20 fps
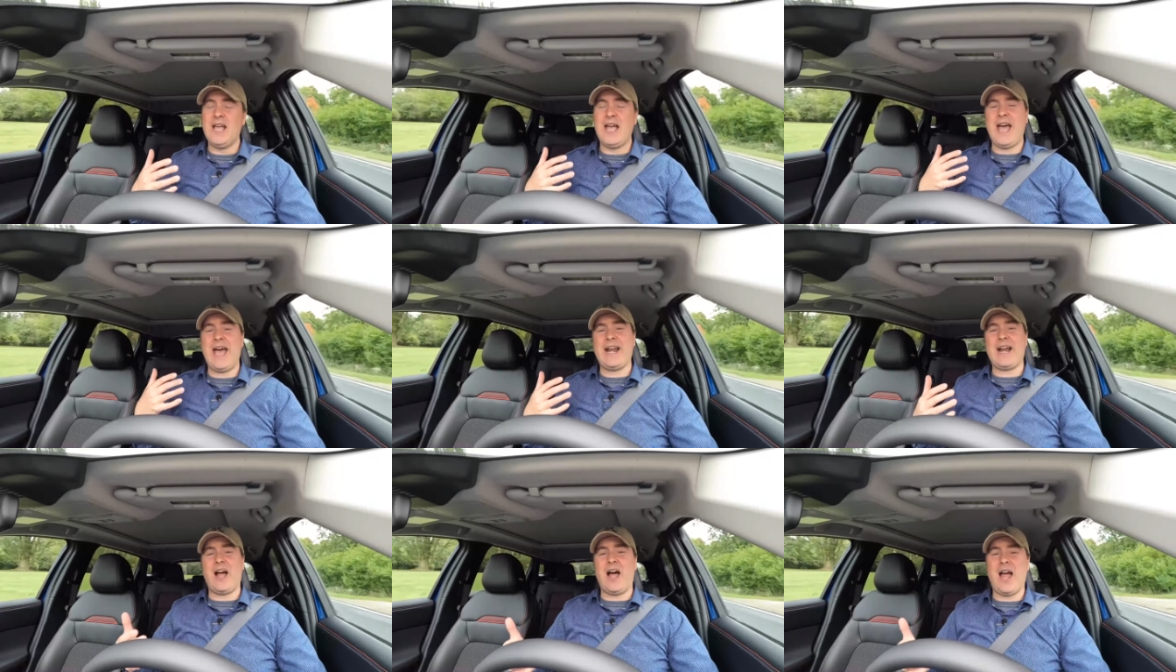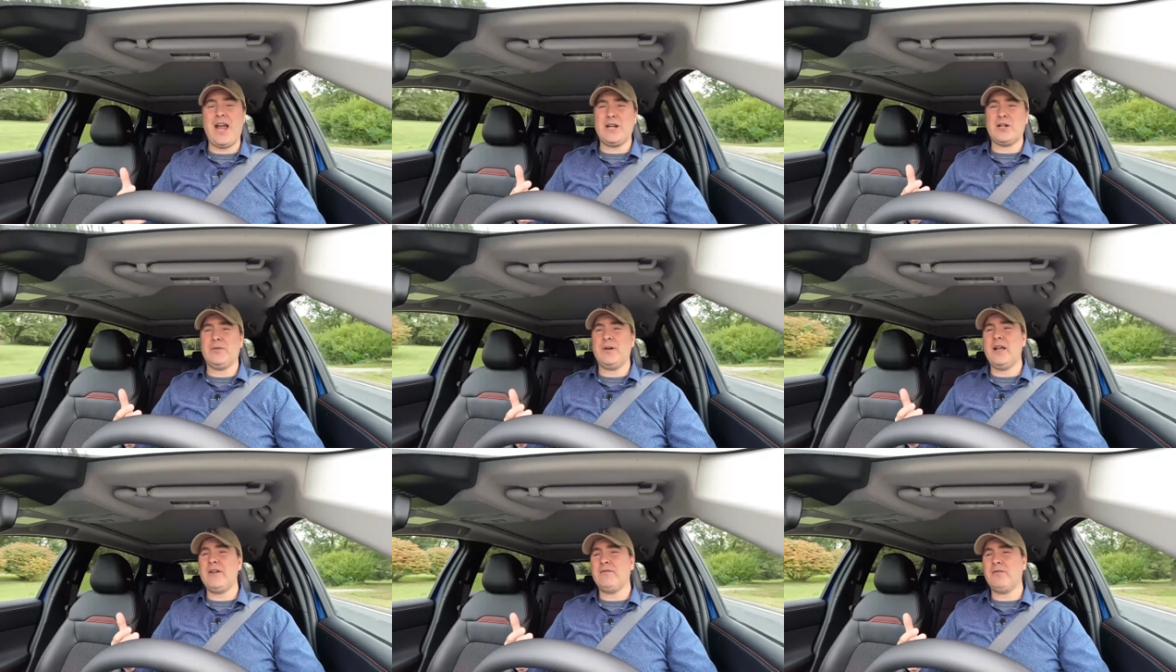at a higher
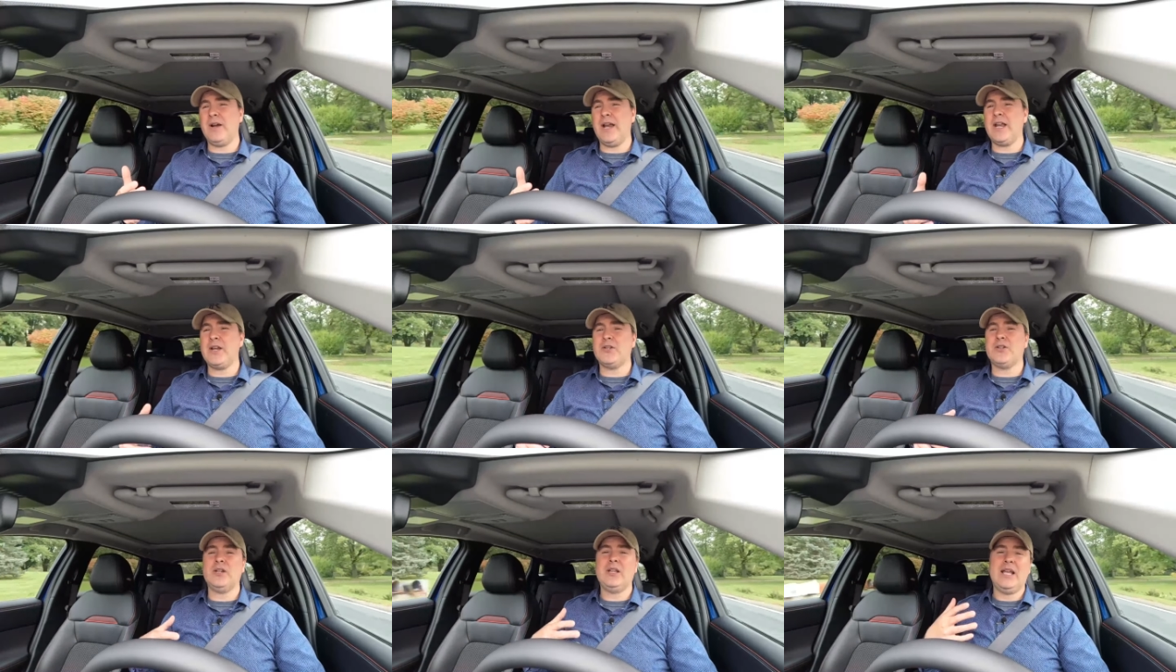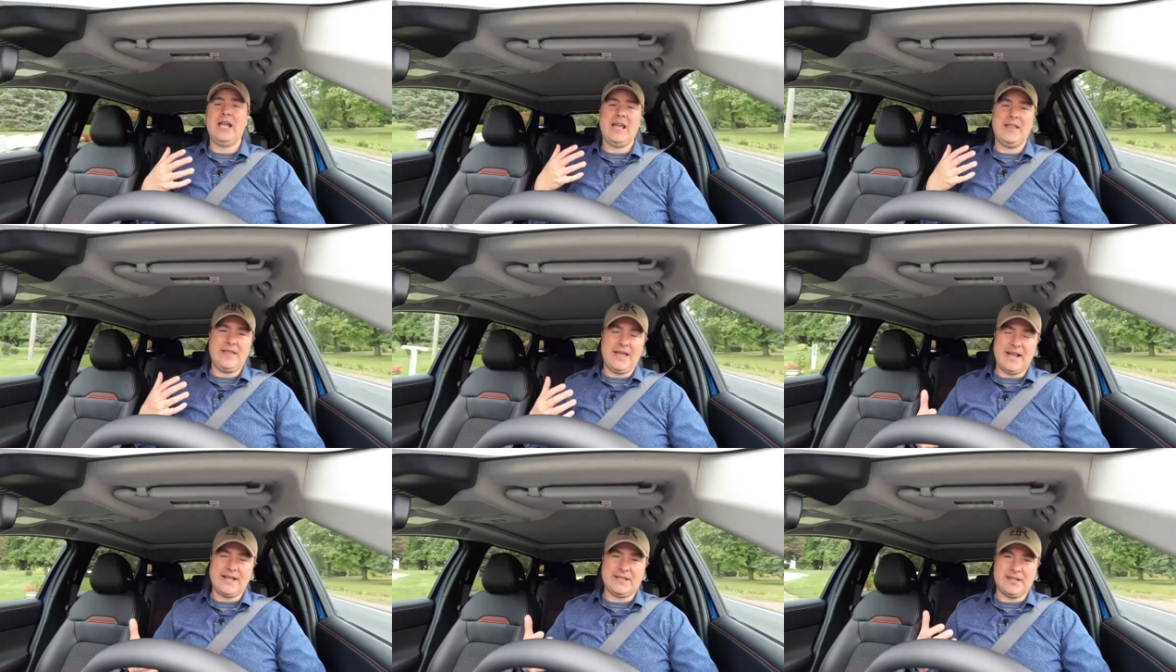rev range,
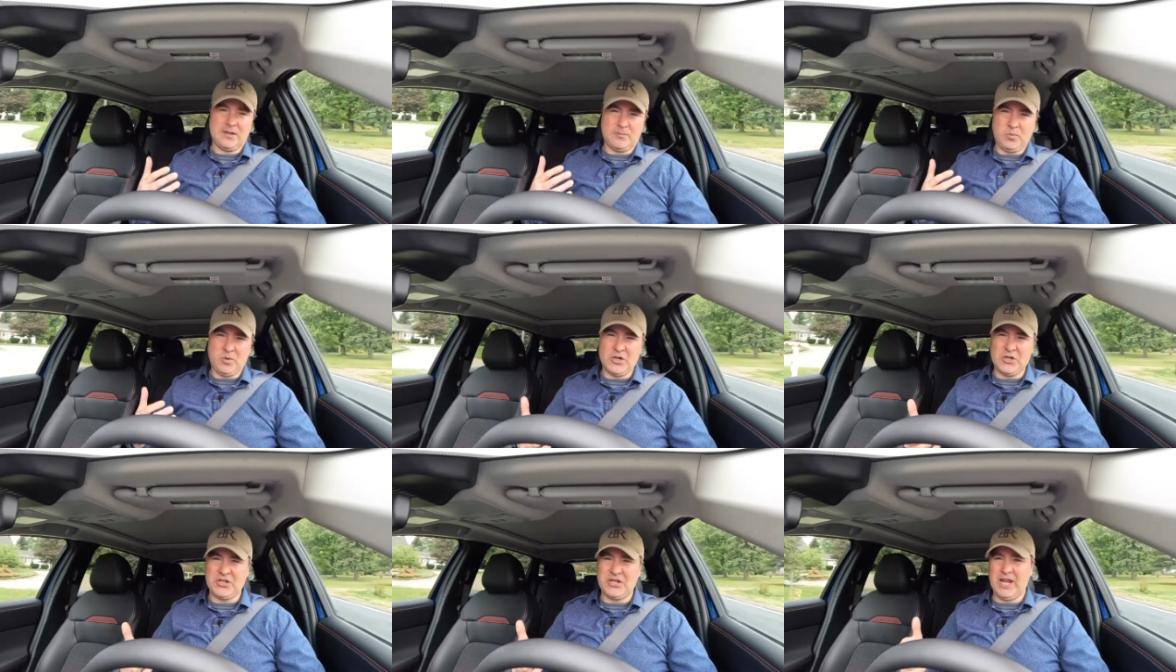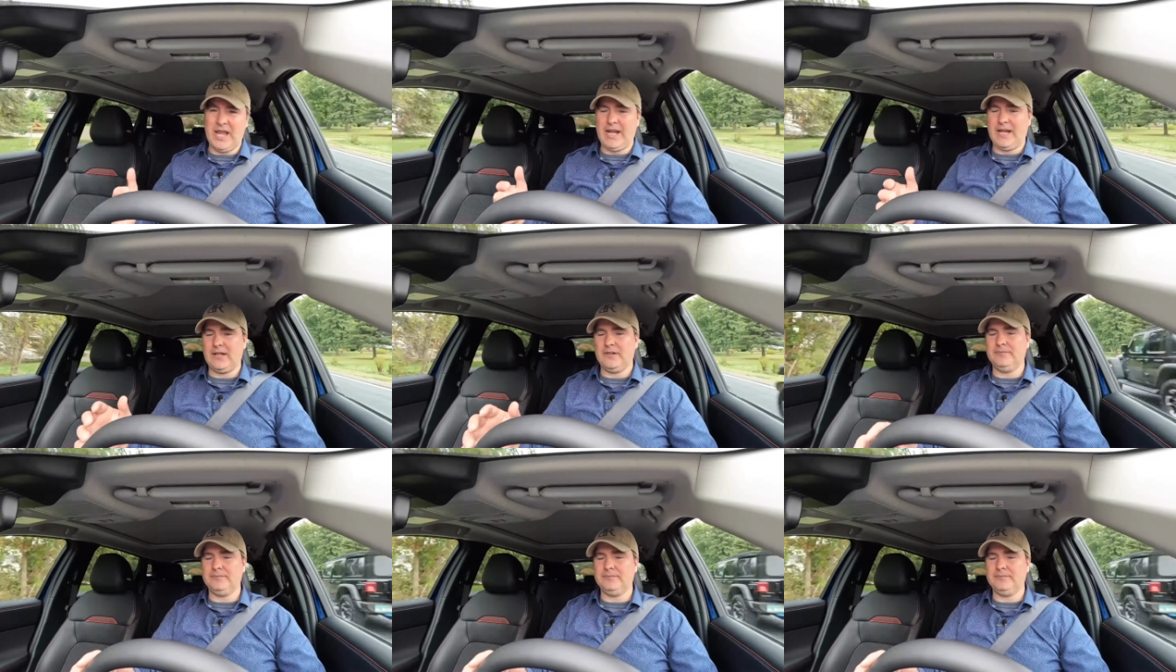and that's appreciated.